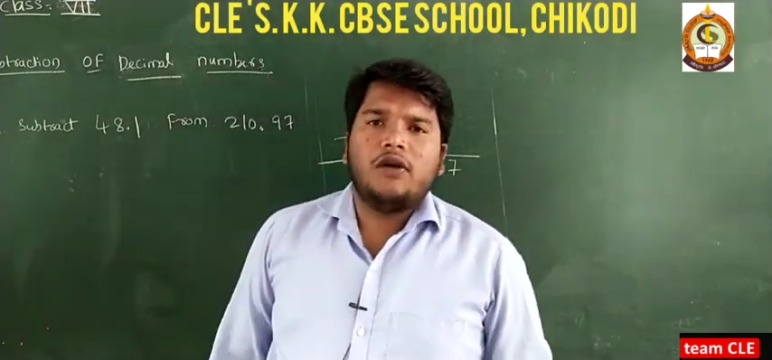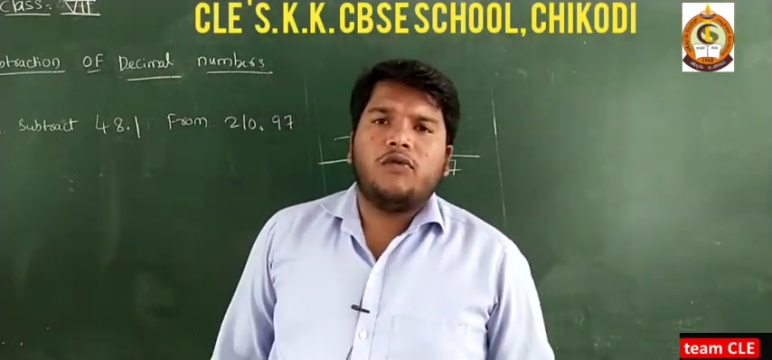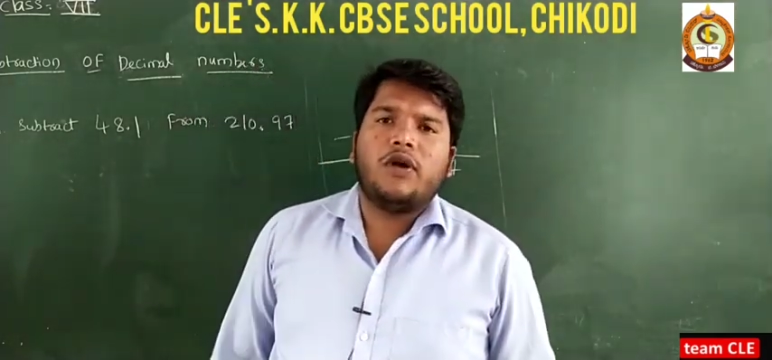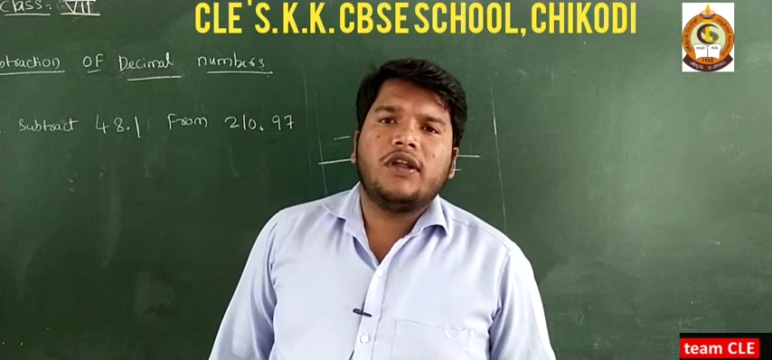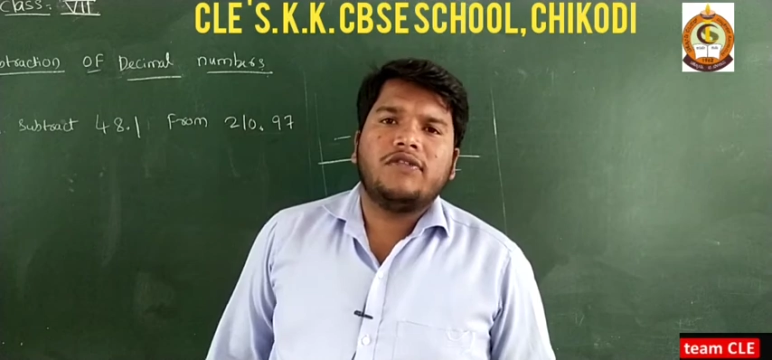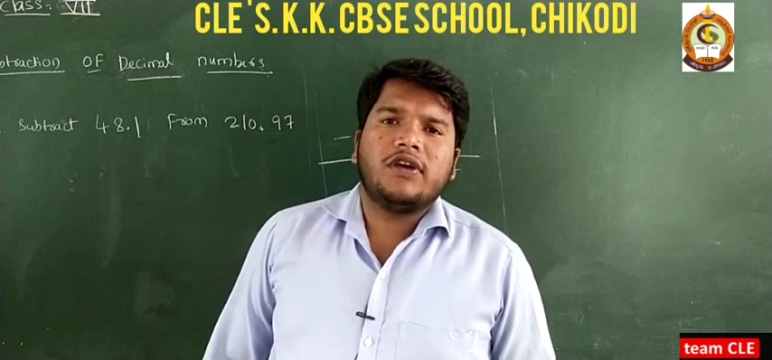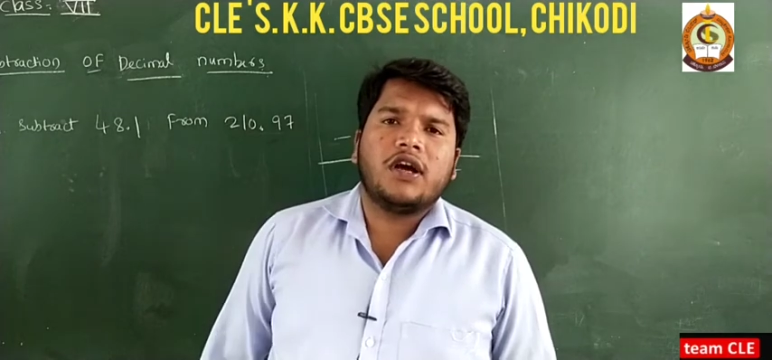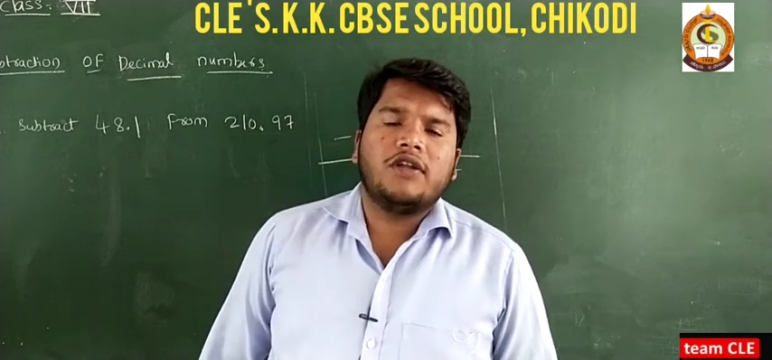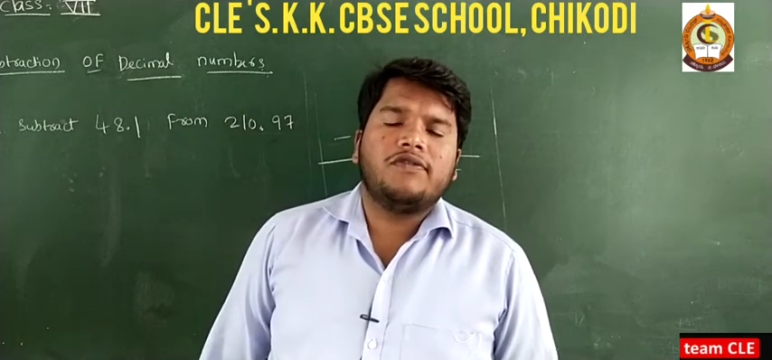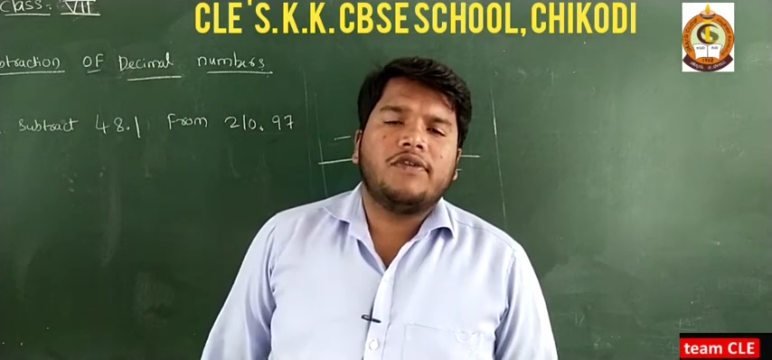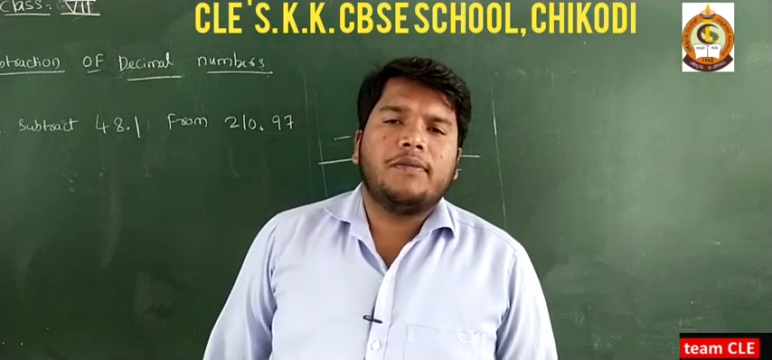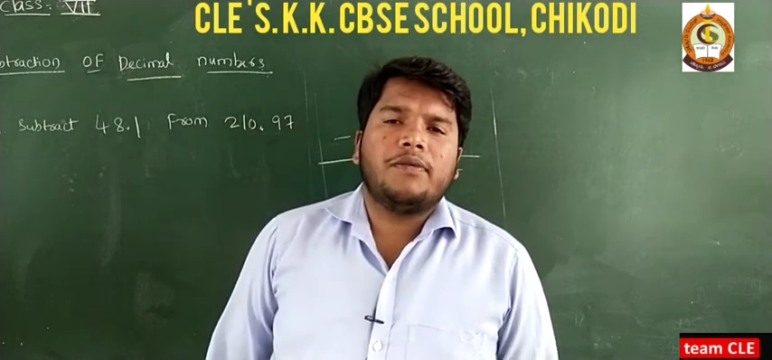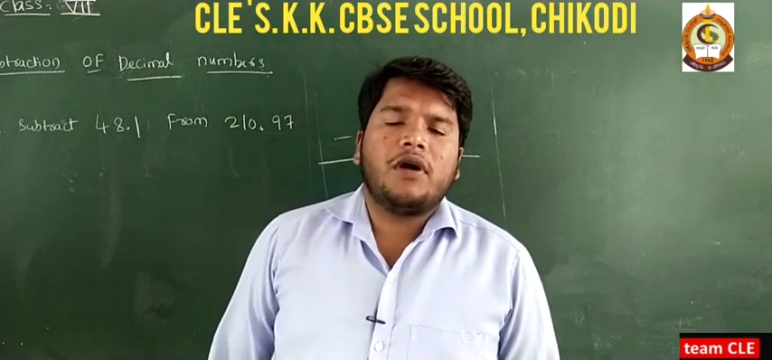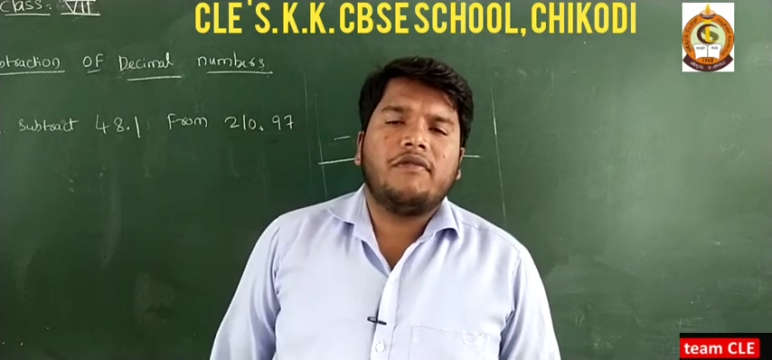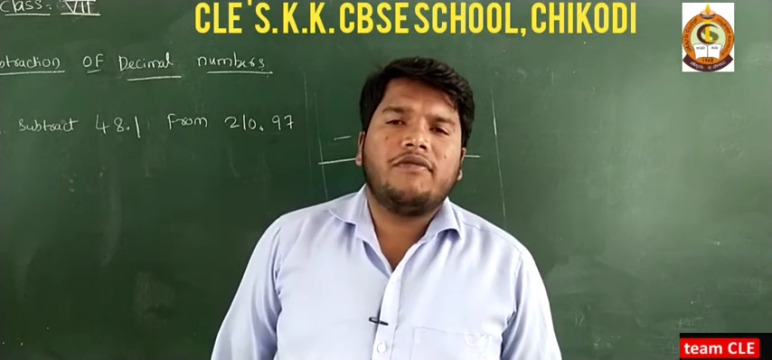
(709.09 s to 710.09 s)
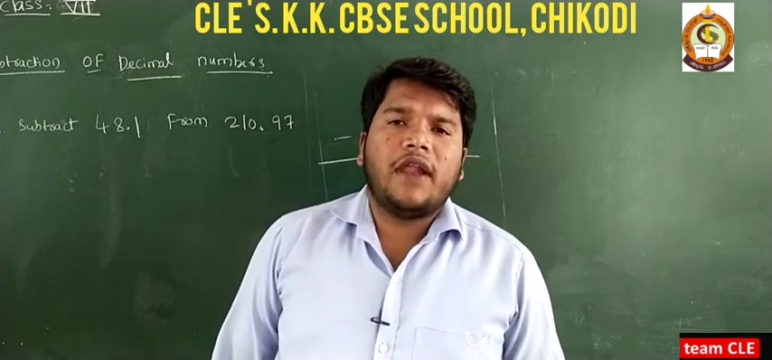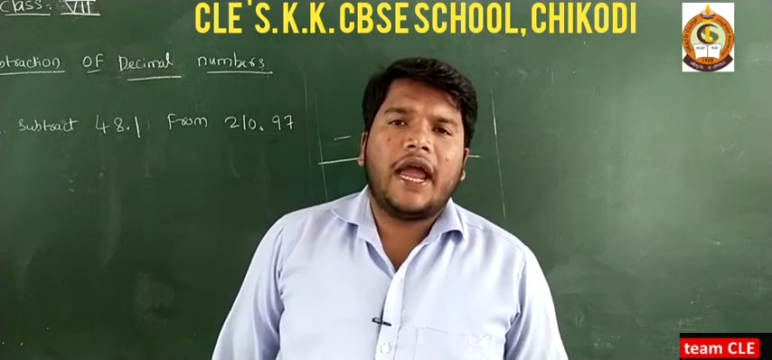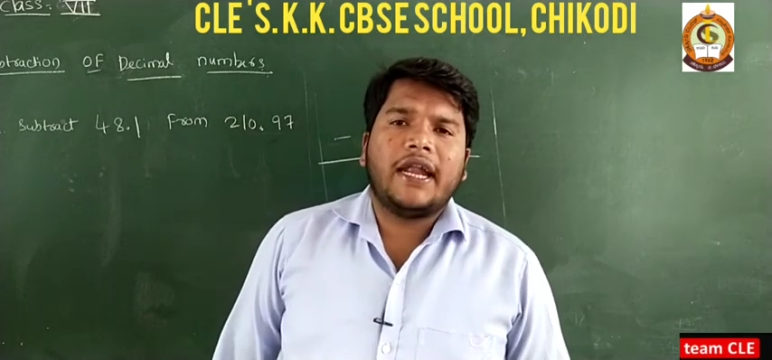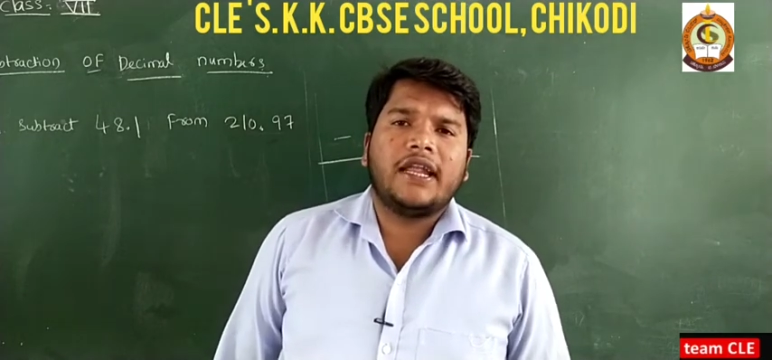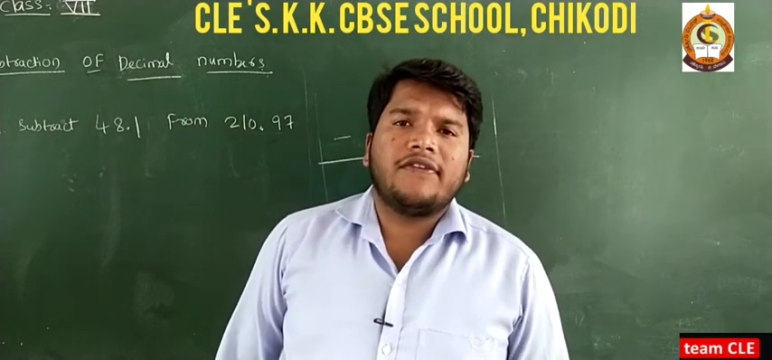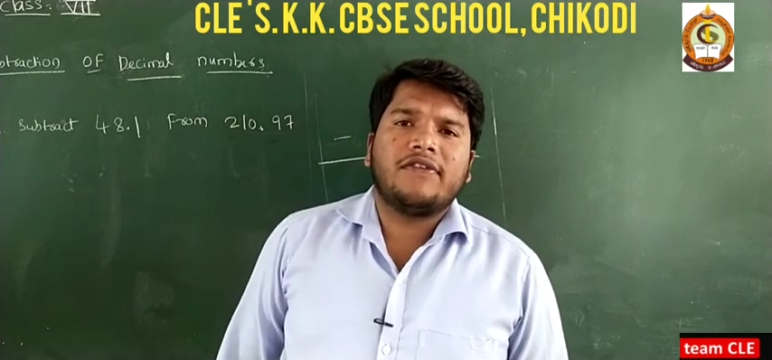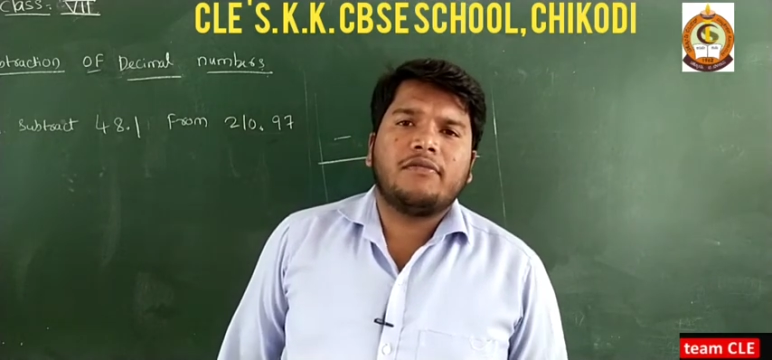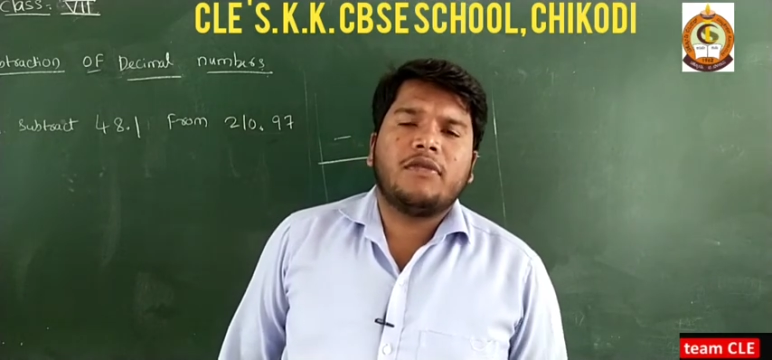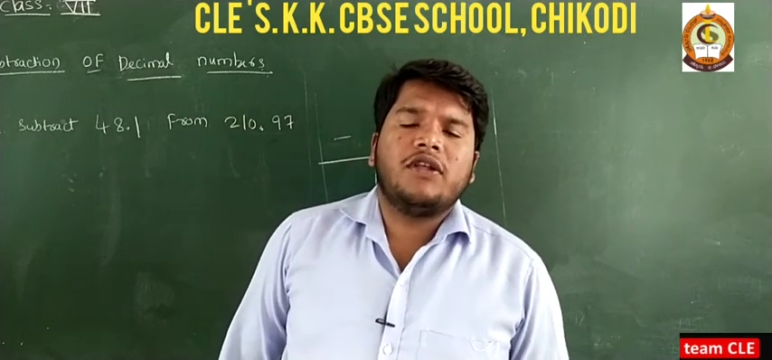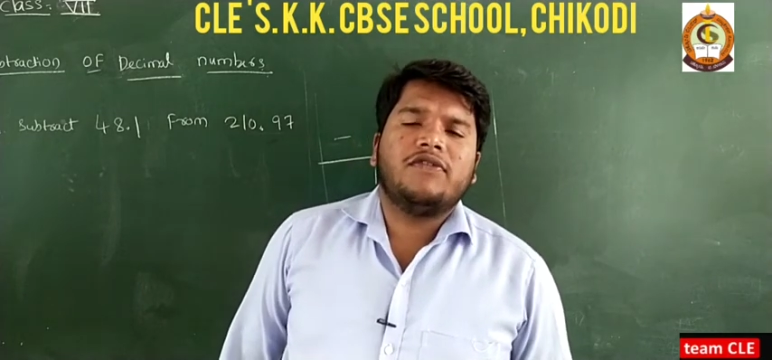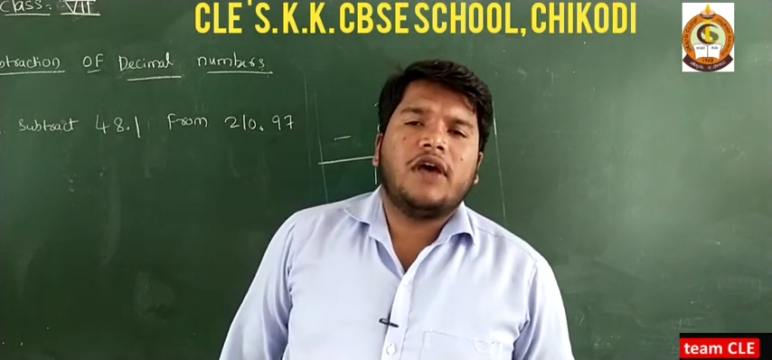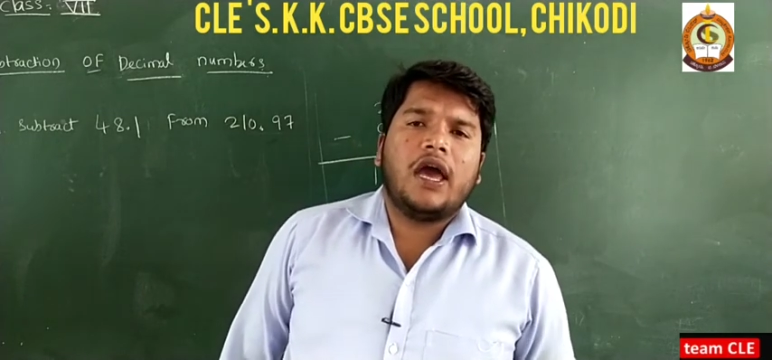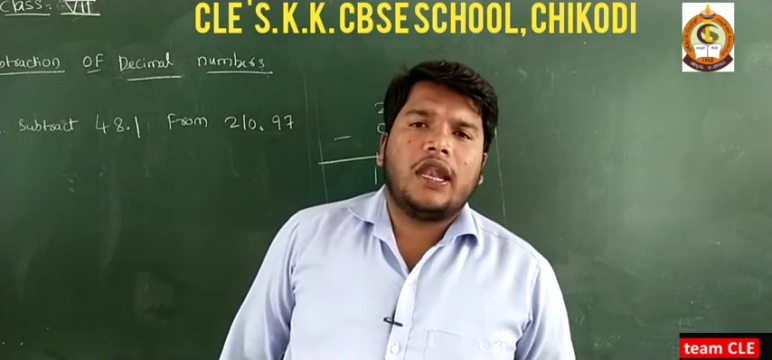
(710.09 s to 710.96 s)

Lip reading: what is the concept of like decimals,